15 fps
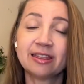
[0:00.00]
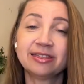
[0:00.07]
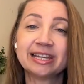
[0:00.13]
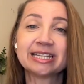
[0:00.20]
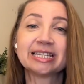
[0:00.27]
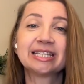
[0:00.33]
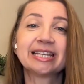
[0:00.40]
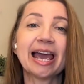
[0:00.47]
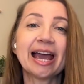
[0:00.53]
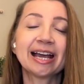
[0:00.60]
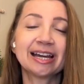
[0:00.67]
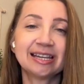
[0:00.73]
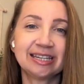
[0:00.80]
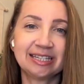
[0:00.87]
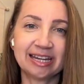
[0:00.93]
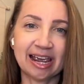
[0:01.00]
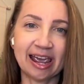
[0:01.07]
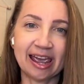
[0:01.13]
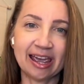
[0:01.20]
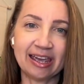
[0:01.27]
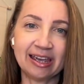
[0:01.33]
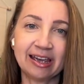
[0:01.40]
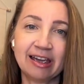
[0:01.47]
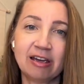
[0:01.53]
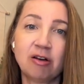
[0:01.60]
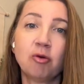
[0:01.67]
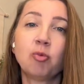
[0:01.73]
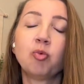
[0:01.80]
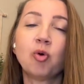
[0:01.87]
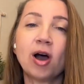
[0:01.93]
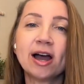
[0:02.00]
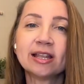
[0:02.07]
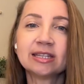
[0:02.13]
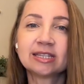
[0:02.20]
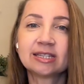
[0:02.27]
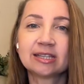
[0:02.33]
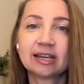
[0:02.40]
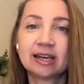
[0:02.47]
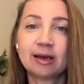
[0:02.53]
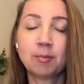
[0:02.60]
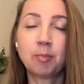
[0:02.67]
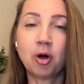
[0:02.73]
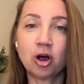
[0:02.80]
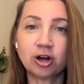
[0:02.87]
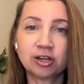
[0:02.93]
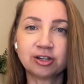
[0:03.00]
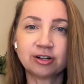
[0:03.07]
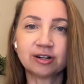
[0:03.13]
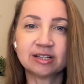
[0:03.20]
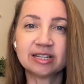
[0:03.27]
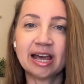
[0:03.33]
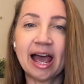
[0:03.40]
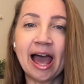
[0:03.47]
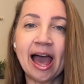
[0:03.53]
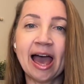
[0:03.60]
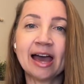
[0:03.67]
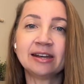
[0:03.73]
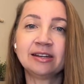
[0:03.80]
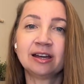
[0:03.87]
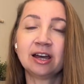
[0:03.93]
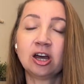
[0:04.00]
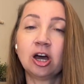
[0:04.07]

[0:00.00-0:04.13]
The second day, once partners had